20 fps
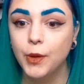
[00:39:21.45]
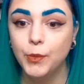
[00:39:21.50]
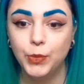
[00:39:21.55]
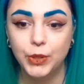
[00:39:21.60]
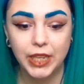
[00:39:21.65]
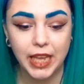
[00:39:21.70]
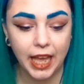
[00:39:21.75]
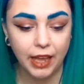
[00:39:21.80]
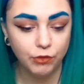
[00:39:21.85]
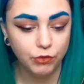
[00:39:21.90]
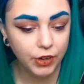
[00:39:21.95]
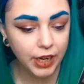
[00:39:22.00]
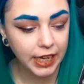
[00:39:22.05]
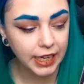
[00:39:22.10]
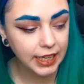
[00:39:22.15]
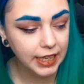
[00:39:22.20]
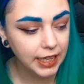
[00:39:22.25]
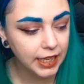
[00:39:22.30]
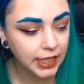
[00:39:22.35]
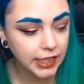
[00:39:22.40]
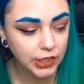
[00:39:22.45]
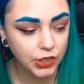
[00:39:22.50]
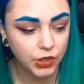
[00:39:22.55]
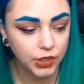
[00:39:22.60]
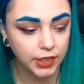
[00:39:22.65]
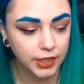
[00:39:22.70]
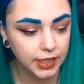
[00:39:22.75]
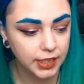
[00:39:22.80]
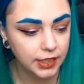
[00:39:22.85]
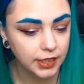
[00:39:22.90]
But yeah, I really
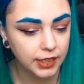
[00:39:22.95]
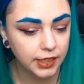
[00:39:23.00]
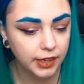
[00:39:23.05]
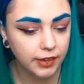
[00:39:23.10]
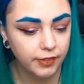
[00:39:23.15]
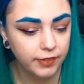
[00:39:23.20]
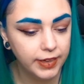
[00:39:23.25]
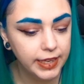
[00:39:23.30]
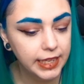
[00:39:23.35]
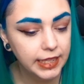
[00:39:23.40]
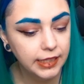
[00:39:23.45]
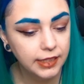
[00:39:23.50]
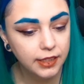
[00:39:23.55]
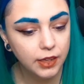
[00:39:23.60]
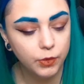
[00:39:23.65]
enjoyed this series.